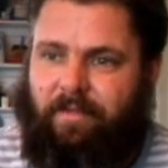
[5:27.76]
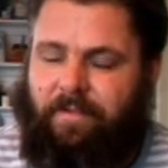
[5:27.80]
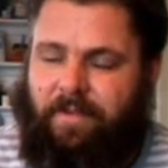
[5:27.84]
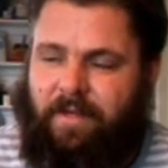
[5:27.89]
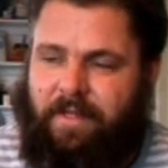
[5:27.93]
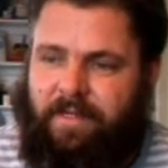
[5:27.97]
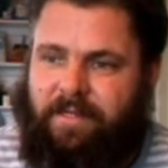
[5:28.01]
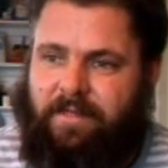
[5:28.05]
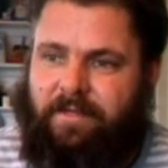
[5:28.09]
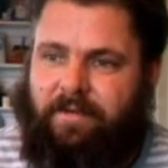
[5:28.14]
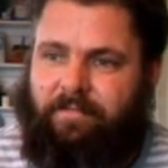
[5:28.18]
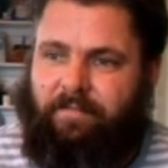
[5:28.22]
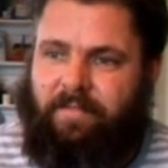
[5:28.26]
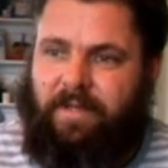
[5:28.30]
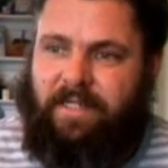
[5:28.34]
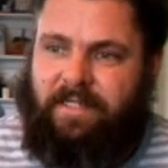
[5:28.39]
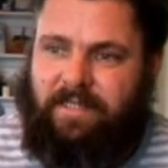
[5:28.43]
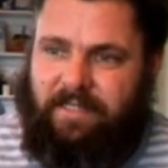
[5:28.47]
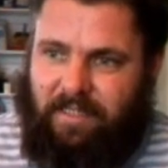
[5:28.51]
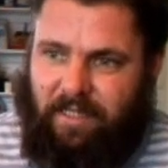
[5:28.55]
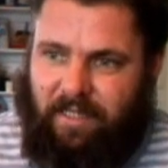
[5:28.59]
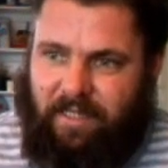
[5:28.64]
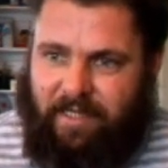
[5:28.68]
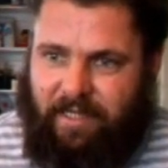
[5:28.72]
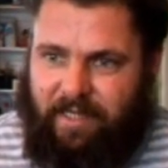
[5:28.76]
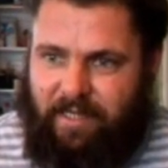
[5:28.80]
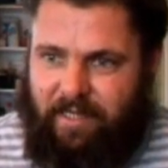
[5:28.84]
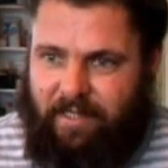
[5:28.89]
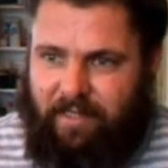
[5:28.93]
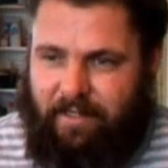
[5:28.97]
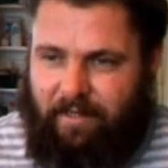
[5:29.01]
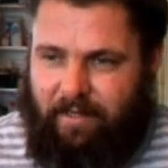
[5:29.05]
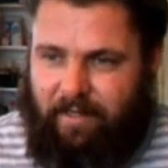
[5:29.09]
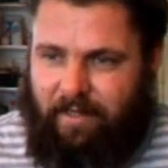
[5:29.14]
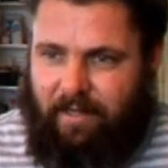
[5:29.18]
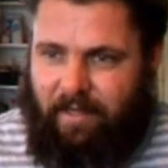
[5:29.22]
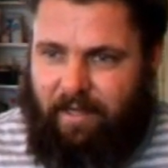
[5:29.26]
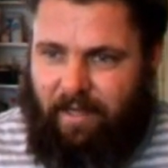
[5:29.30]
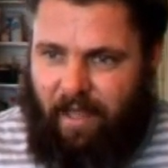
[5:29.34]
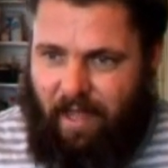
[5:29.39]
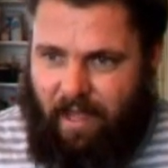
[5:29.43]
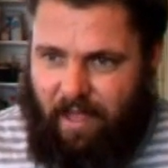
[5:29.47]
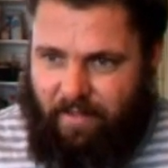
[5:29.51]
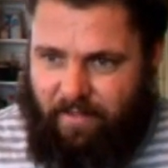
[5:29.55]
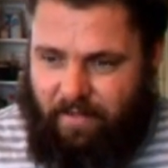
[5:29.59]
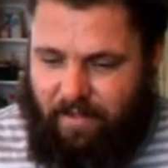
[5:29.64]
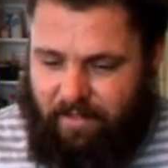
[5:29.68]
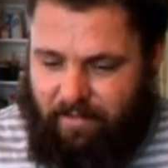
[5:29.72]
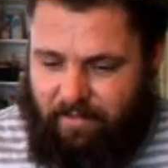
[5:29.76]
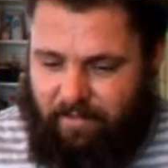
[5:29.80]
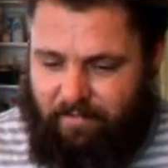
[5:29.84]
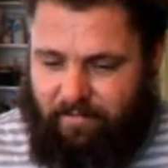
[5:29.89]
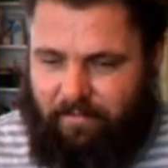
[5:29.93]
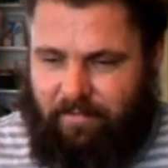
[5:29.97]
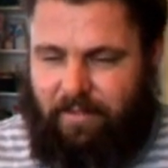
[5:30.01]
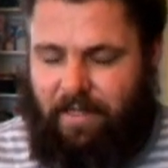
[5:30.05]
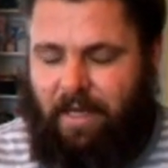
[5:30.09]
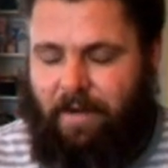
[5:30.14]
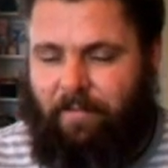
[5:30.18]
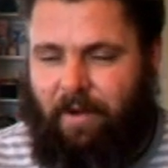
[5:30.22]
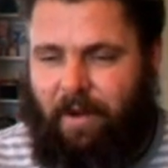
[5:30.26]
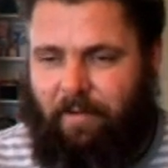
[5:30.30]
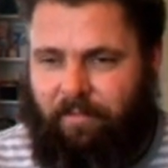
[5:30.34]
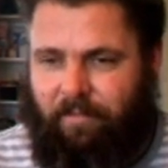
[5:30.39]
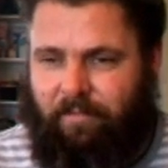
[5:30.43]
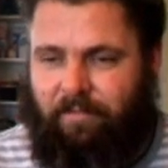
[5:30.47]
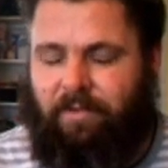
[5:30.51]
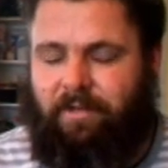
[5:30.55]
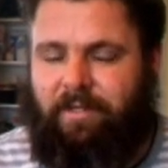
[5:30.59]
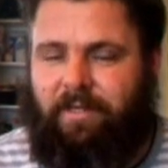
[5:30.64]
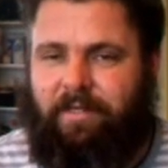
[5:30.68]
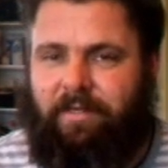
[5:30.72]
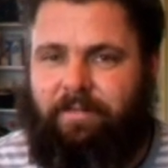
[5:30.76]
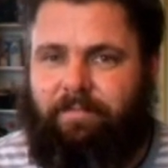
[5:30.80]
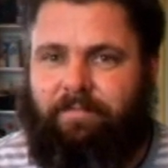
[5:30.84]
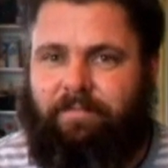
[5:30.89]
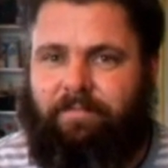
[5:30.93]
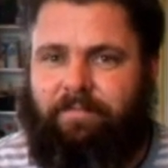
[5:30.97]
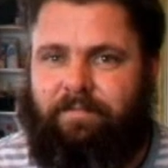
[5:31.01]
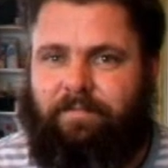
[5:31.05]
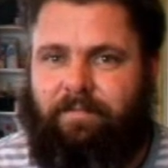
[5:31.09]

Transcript: then your best leg, and then come up and put your